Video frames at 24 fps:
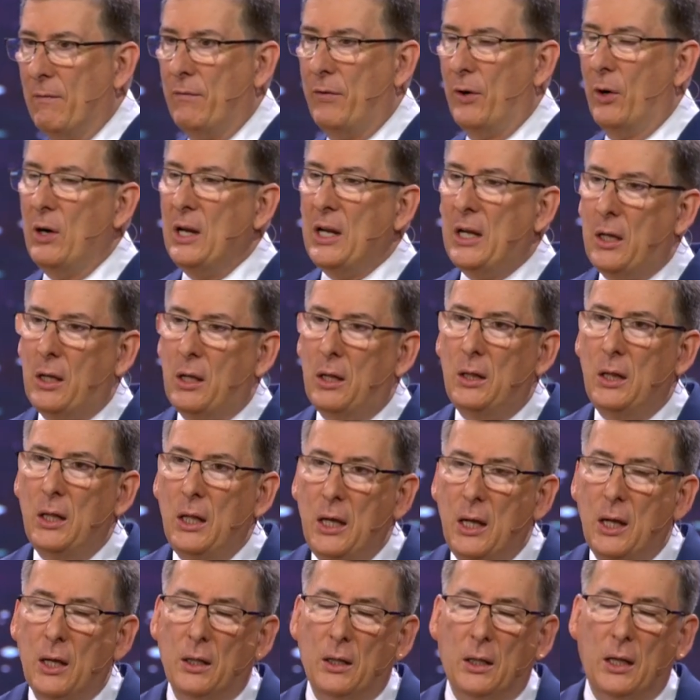very
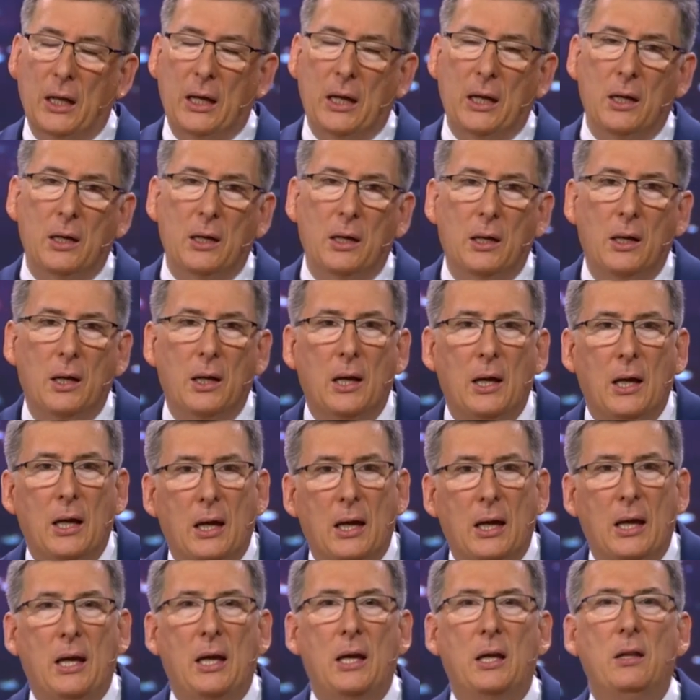clearly
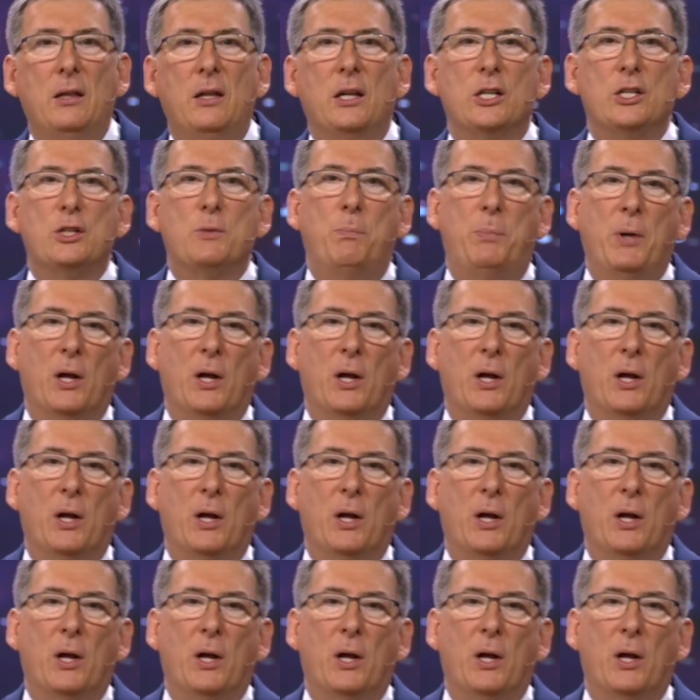in this